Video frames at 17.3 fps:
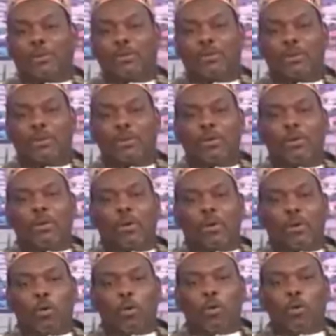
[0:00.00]
people
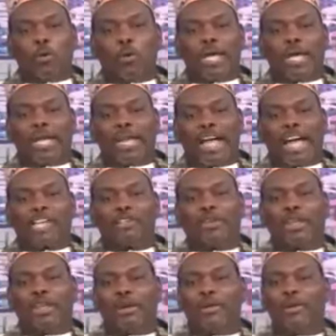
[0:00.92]
who can
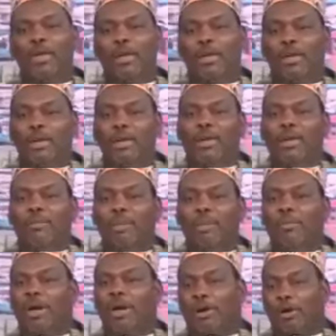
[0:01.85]
actually
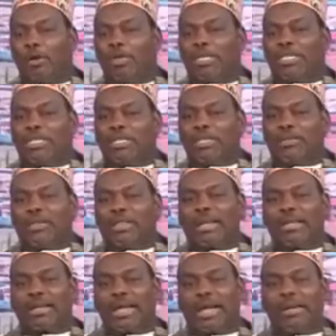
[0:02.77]
be marauders
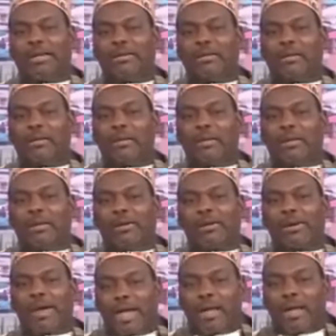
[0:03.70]
that can
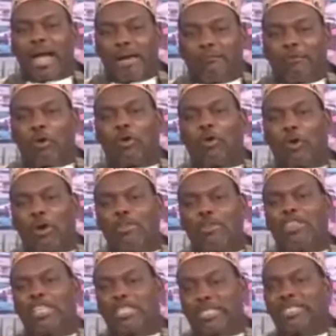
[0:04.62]
wreak havoc
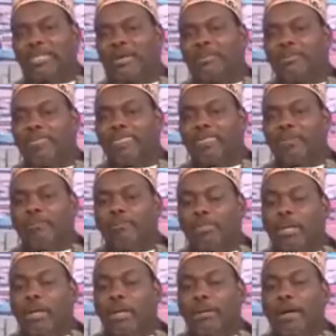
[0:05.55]
on the system.
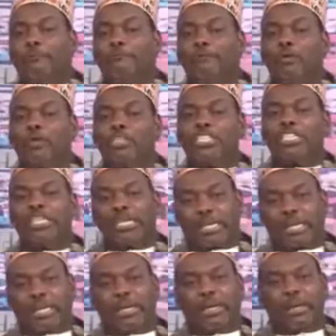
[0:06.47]

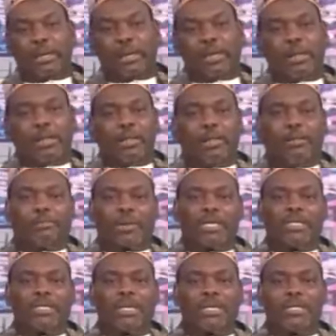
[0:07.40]
Unfortunately, the
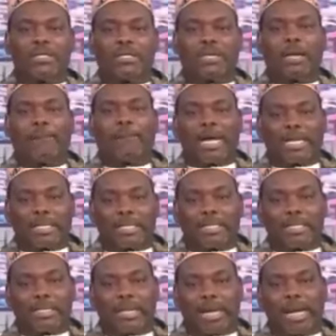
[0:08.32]
president's
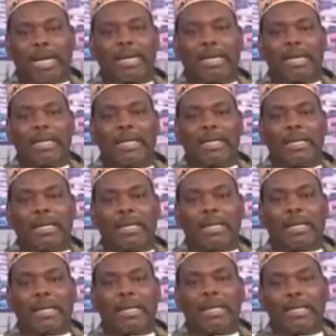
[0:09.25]
capacity and
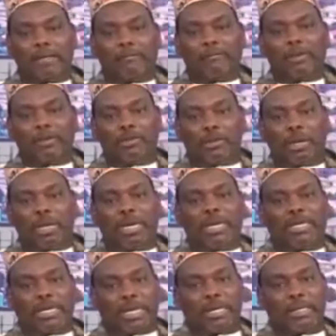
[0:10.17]
individual
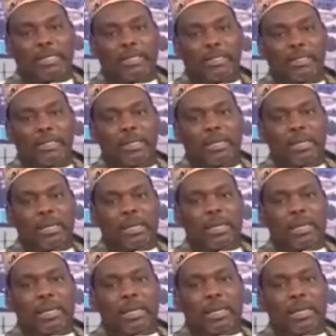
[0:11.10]
integrity